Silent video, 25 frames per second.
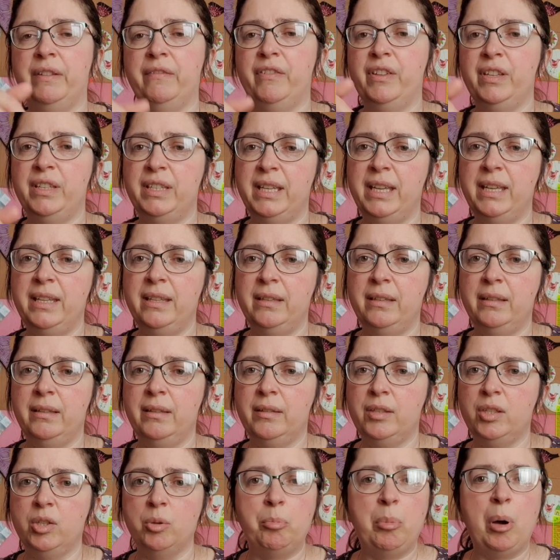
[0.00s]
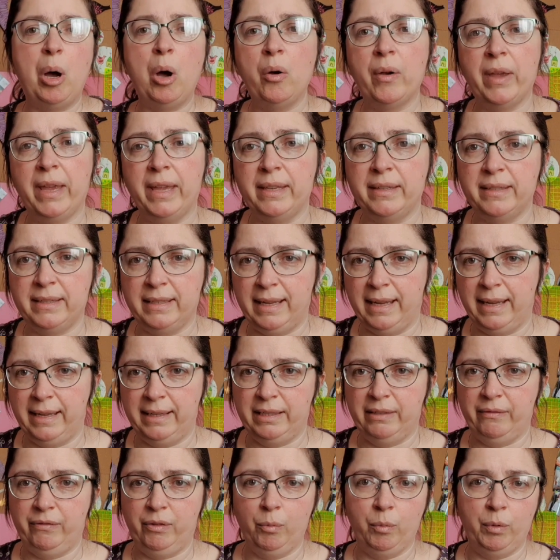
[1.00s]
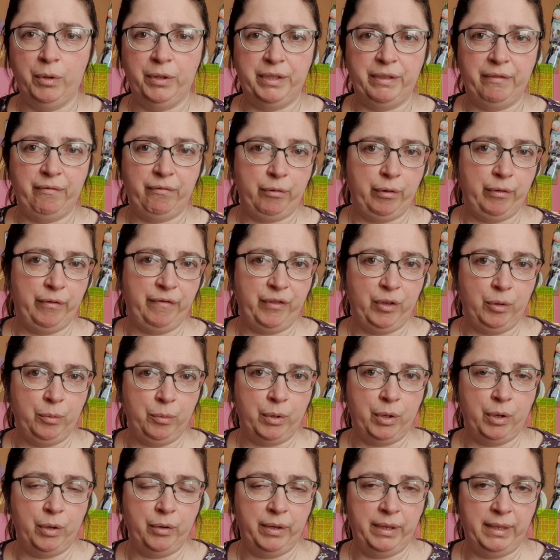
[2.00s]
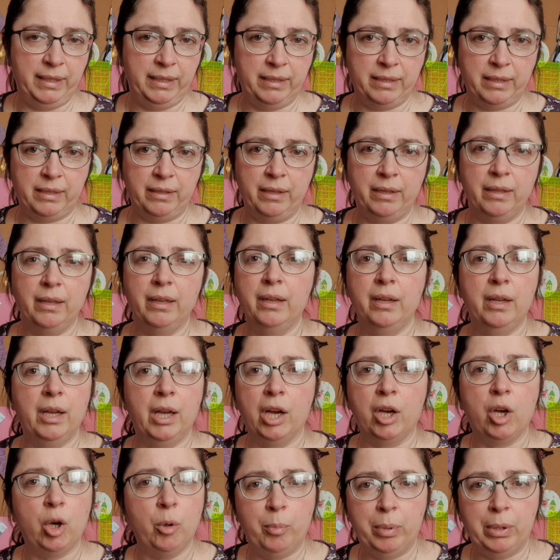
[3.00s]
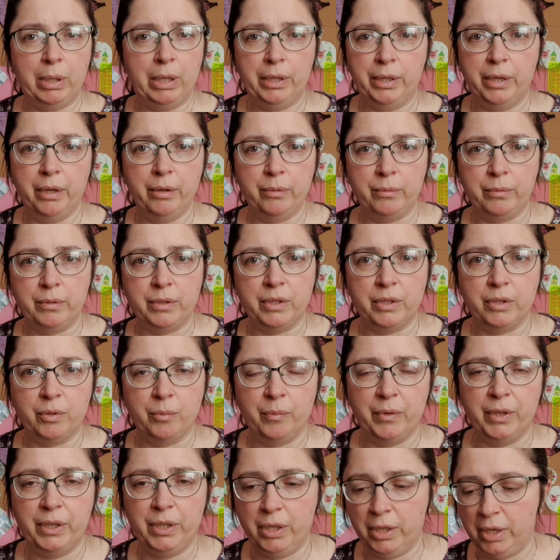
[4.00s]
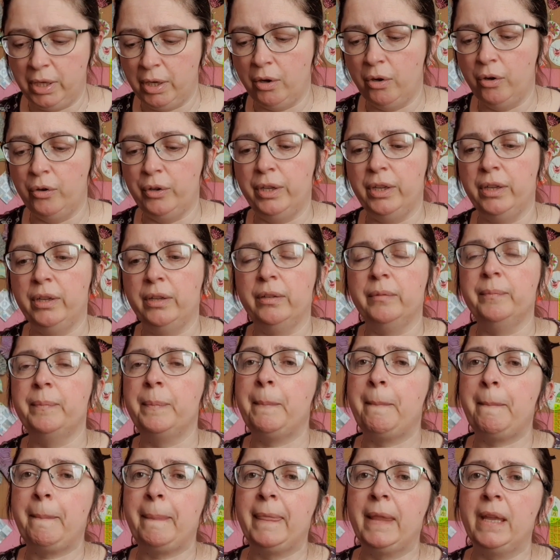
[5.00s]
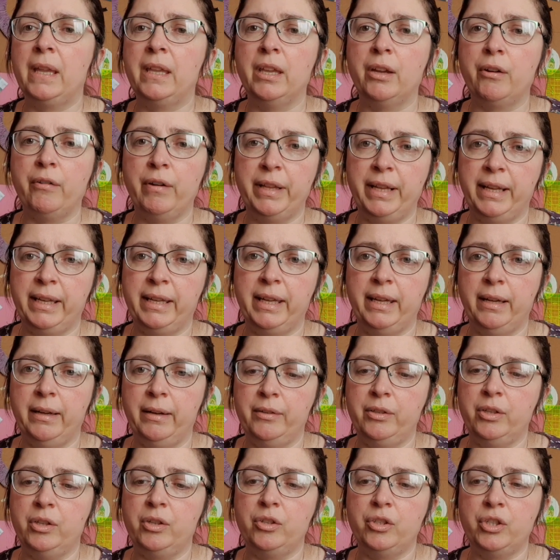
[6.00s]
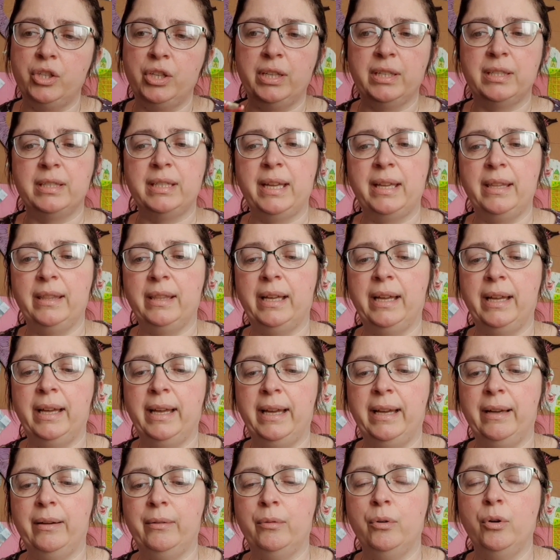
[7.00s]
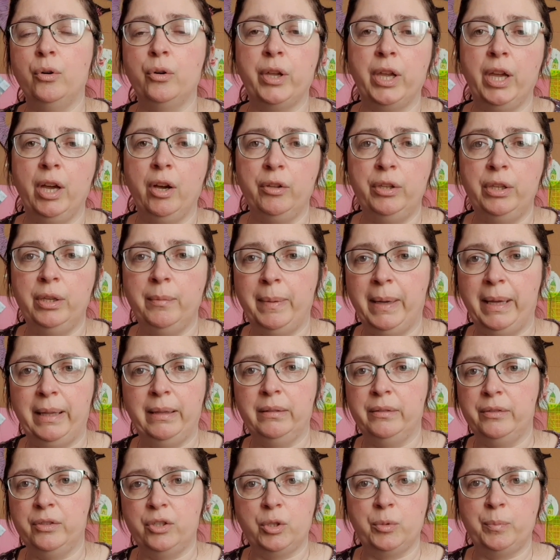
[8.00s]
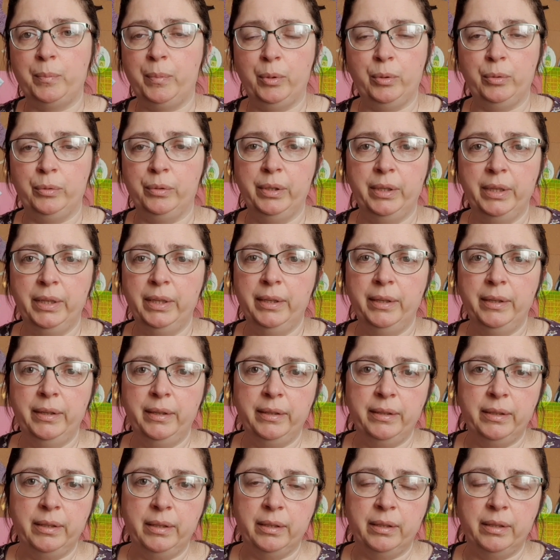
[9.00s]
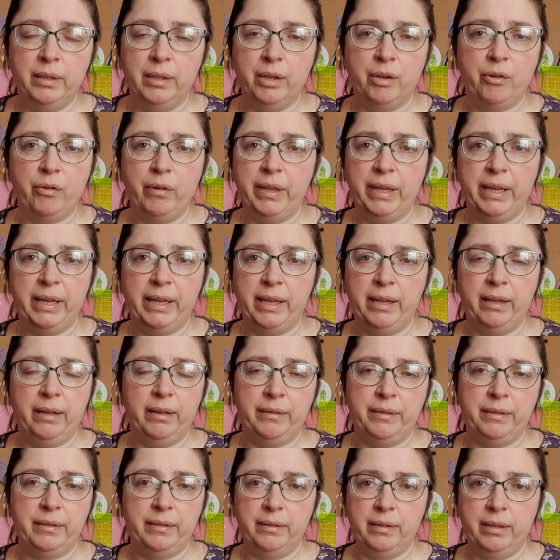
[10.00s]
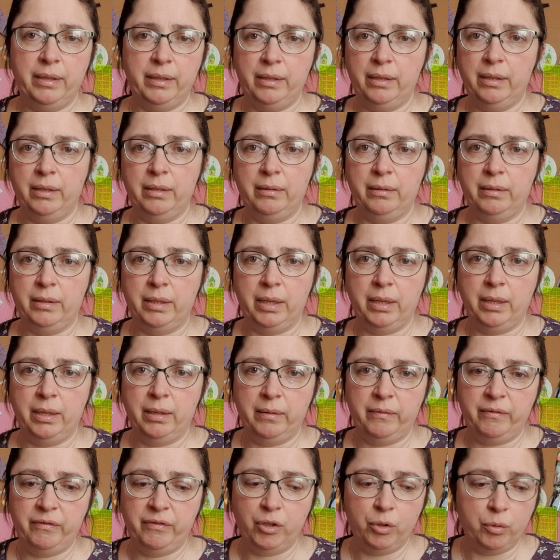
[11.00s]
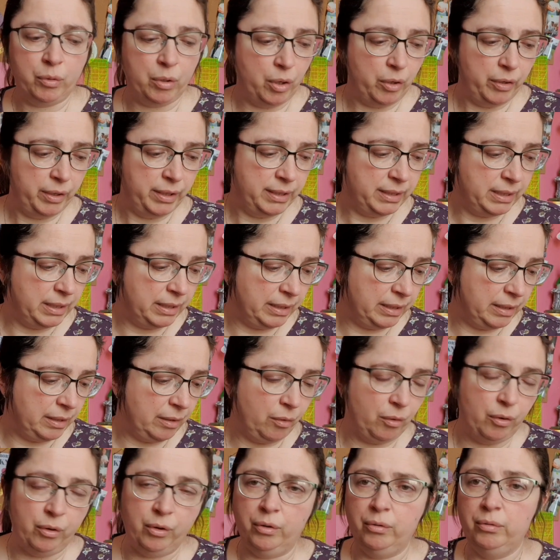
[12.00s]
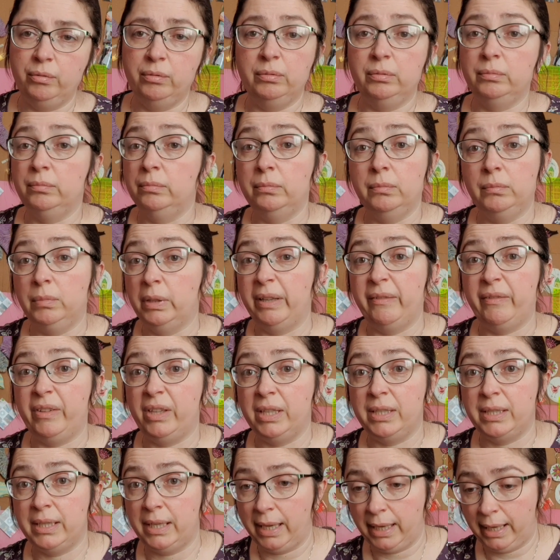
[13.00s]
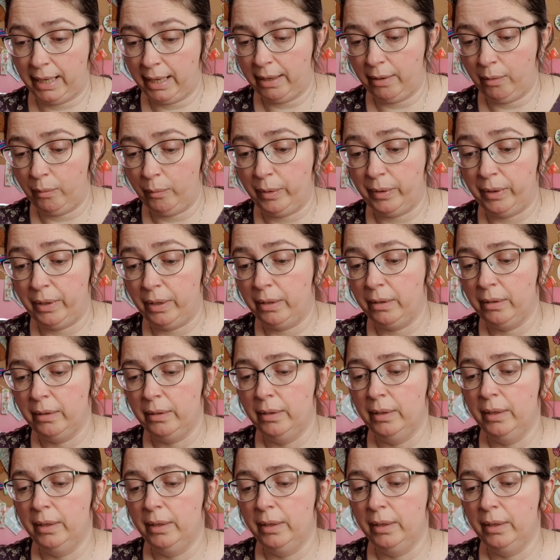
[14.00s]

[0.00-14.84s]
they fit into pockets nice if you want it for a few coins and a couple of notes or something, and your credit card, because you could take that out, hook it on your belt, and just put your credit card and a few coins in it, or whatever you take out with you.